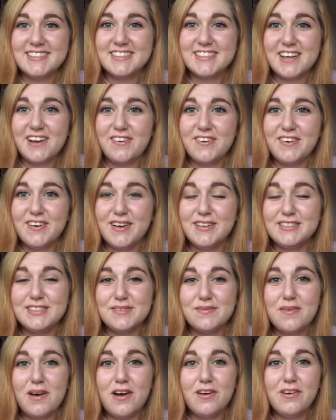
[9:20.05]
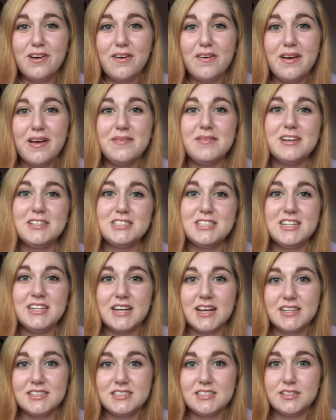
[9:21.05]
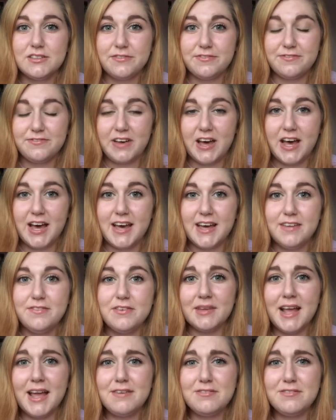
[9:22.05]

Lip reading: So tomorrow I'm actually 9 till 5.